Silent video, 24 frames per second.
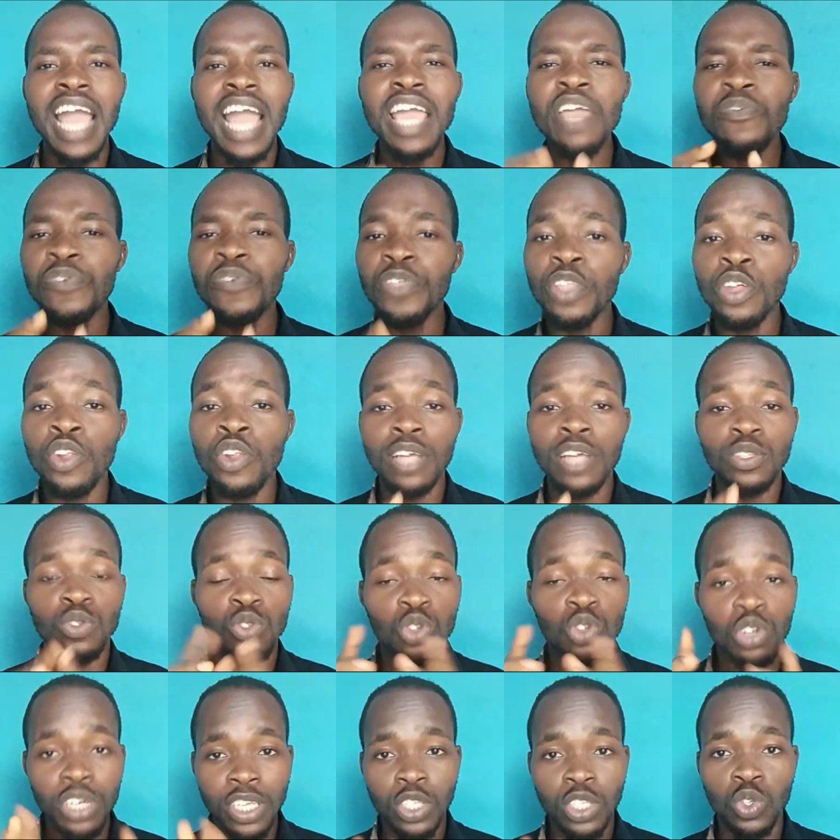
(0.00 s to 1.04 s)
if you don't know how to
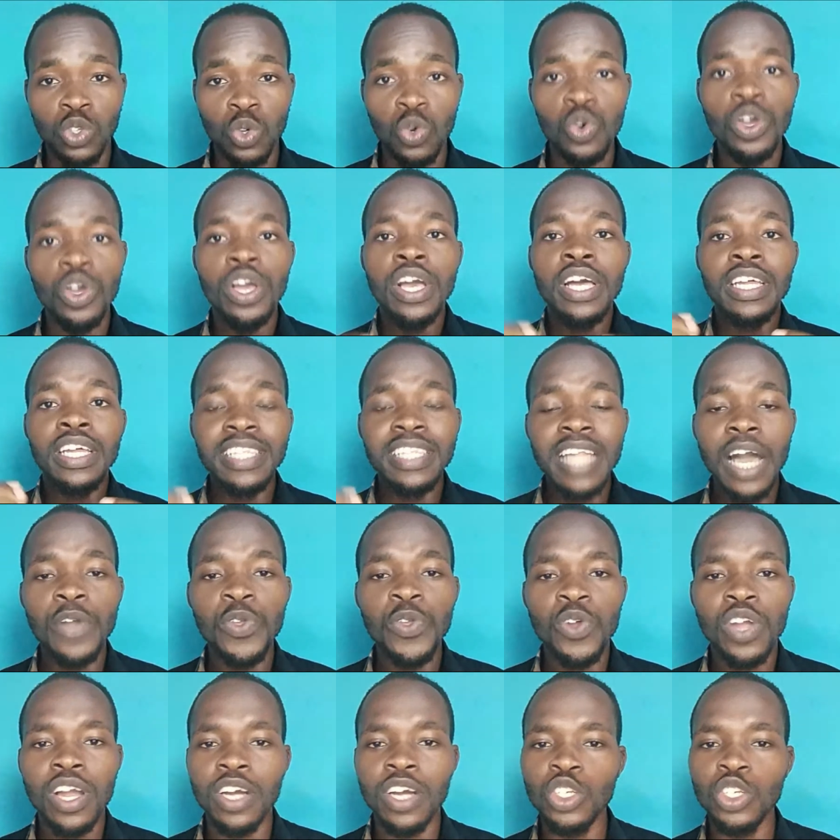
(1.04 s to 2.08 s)
do this too, now
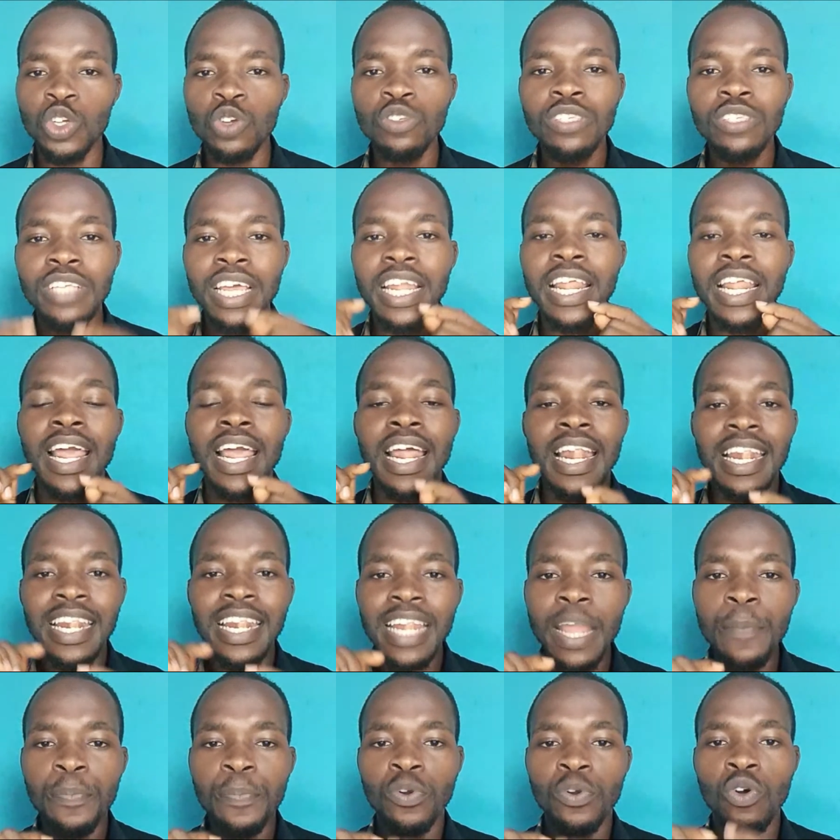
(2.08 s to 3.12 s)
you can use the
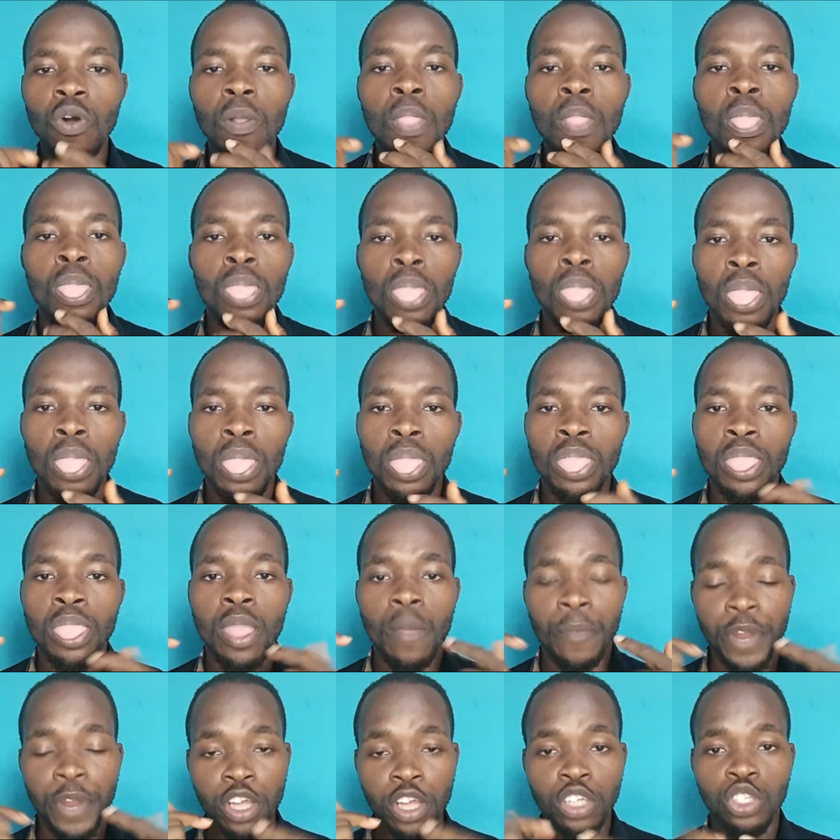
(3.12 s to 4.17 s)
lip roll.
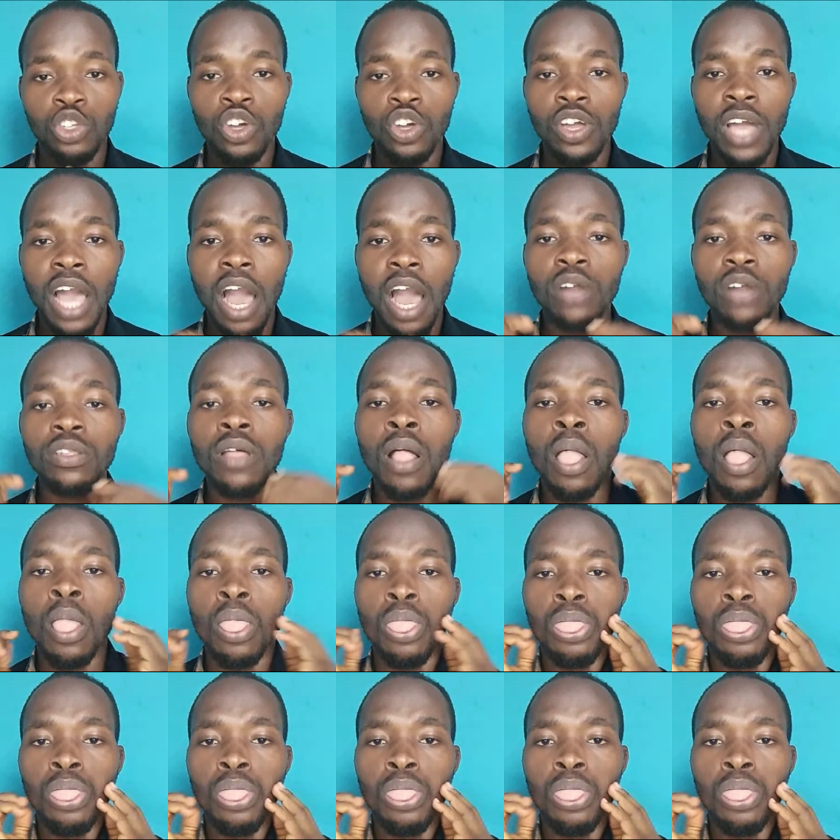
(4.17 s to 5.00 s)
Bring your tongue out.